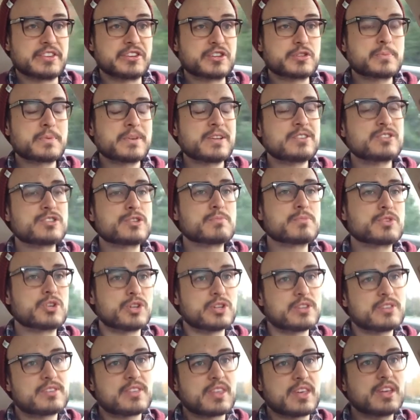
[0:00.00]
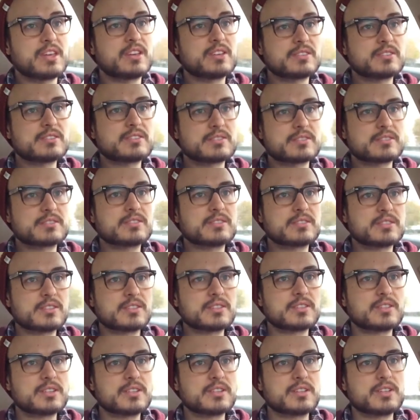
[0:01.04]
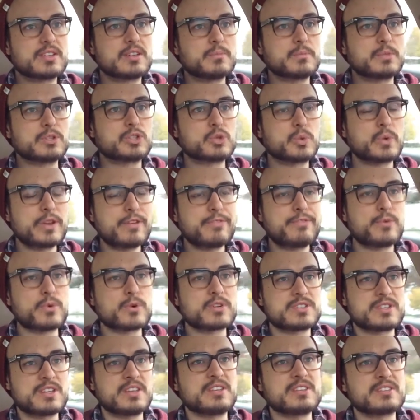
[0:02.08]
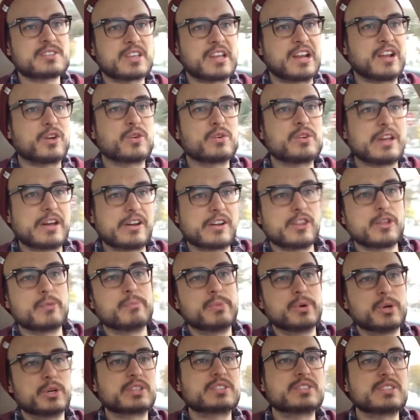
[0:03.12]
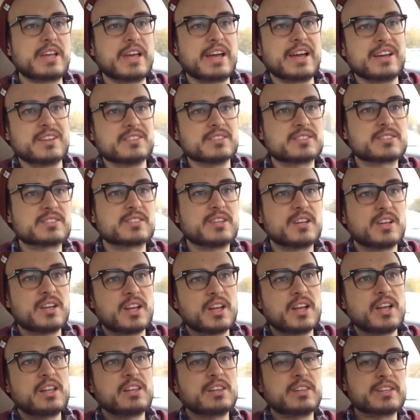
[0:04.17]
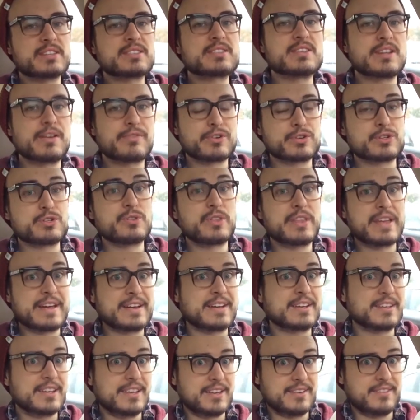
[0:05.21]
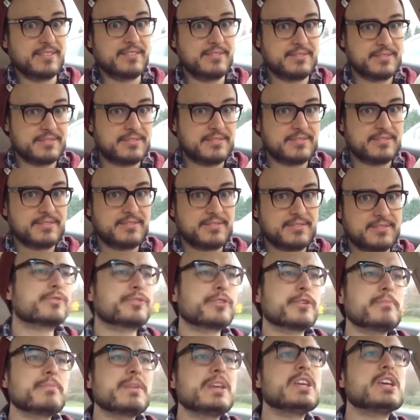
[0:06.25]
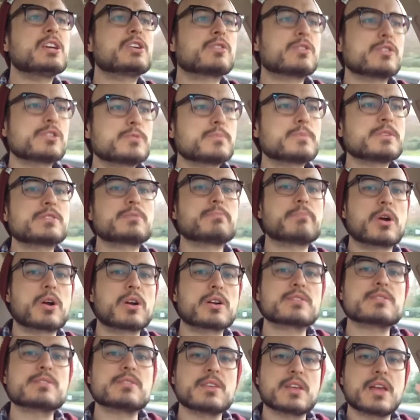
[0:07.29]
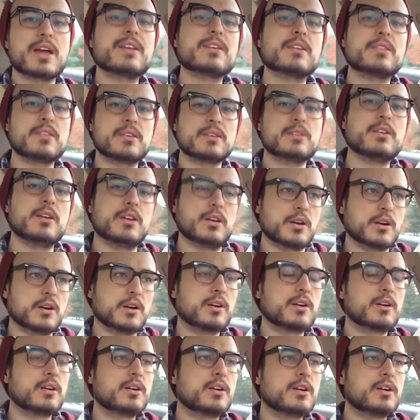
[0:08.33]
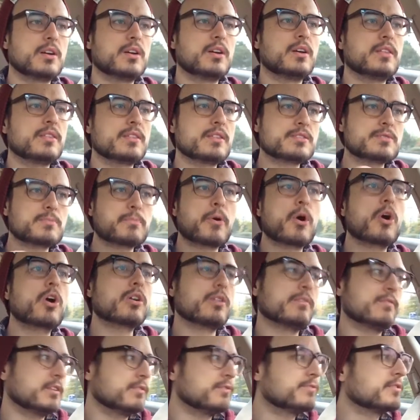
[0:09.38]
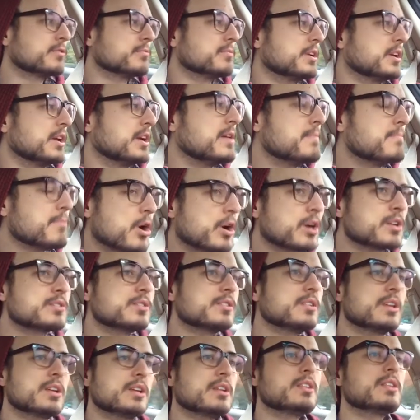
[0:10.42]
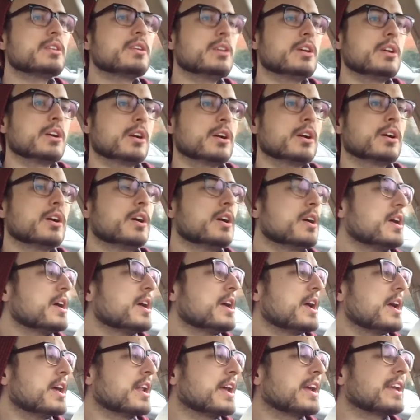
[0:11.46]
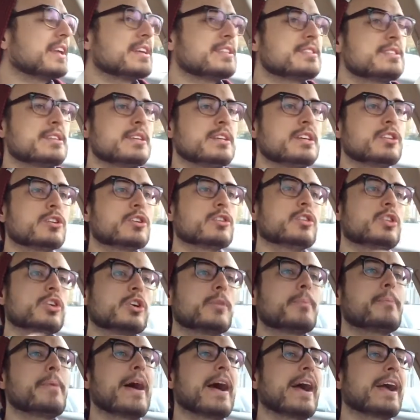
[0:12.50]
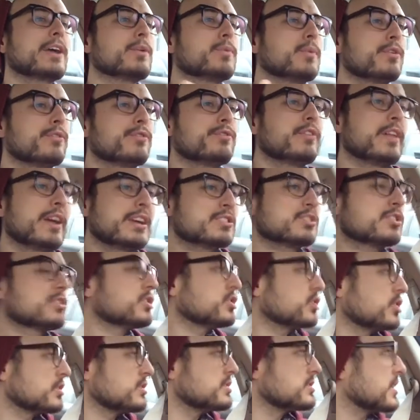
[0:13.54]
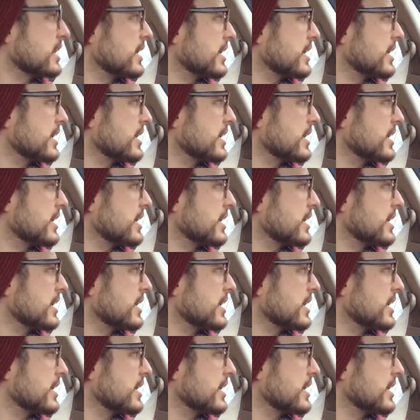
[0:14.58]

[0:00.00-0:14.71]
There's been some good things, but 2014 is going to go down in the books as let's never do that again. For me, Christmas marks the end of the year. That's part of it for me. It marks the end of the year, and I get to either look back and reflect on the good